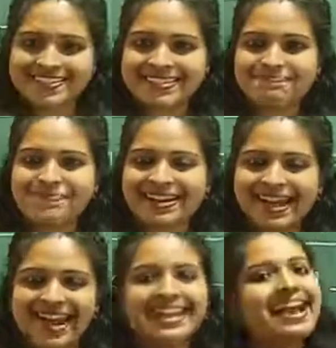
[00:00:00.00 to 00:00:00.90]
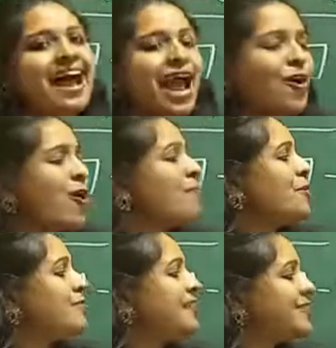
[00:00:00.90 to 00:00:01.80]
So simple, right? I hope
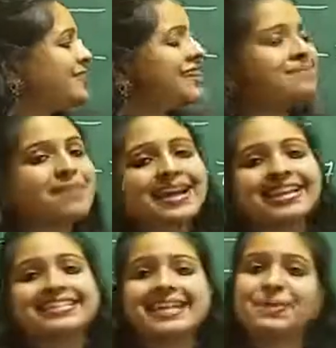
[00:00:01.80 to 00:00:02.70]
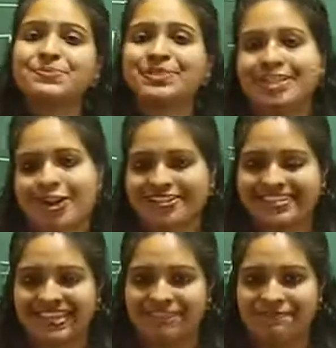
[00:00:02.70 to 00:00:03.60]
you will do the remaining sums
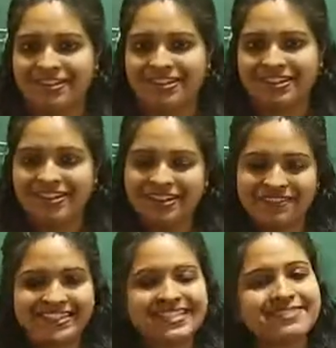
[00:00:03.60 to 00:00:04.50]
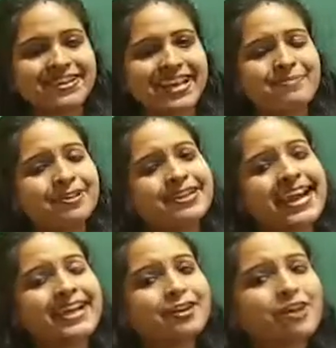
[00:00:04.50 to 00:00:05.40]
yourself. With this, we came to
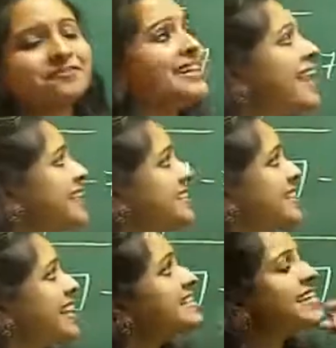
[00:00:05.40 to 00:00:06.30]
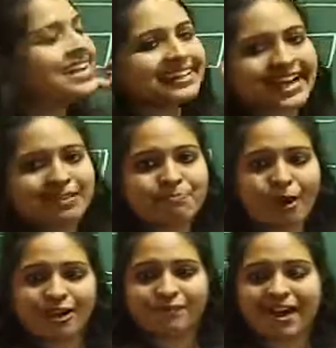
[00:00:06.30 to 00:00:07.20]
the end of the exercise
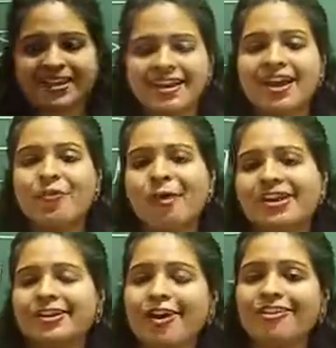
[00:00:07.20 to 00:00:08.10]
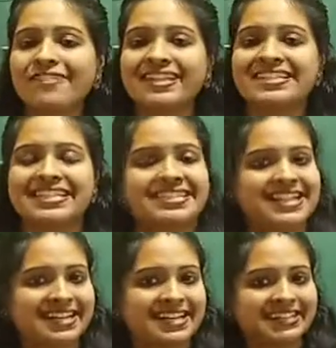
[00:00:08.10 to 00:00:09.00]
10.1. What and all we
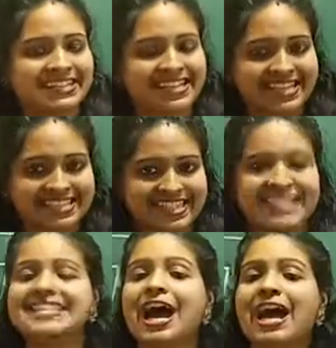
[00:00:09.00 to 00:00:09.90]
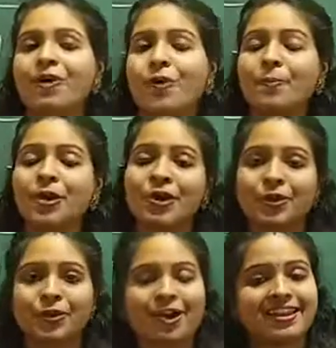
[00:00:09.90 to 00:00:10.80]
discussed under this exercise, I hope
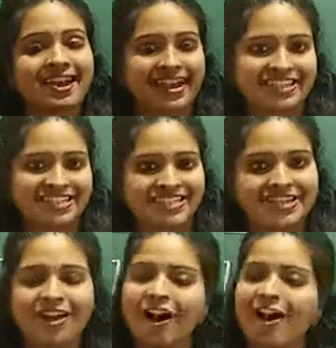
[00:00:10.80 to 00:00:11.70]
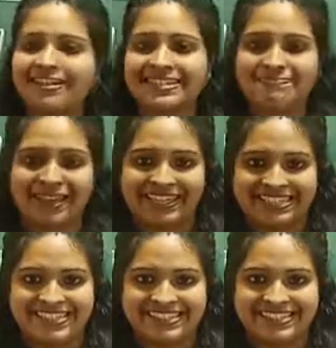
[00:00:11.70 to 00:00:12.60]
you all understood all the
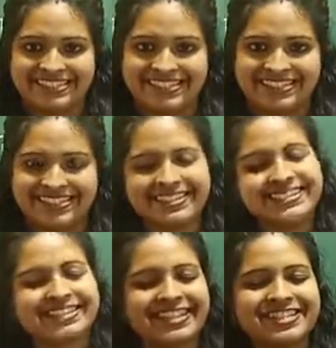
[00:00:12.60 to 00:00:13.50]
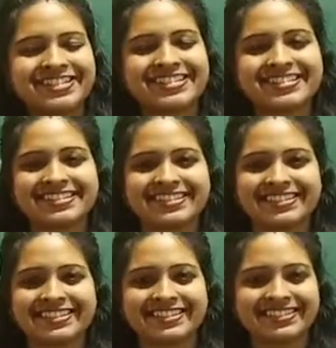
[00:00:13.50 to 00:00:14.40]
means. Thank you,
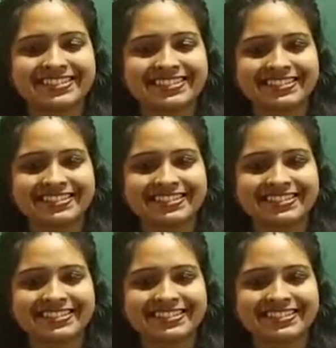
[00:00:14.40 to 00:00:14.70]
children.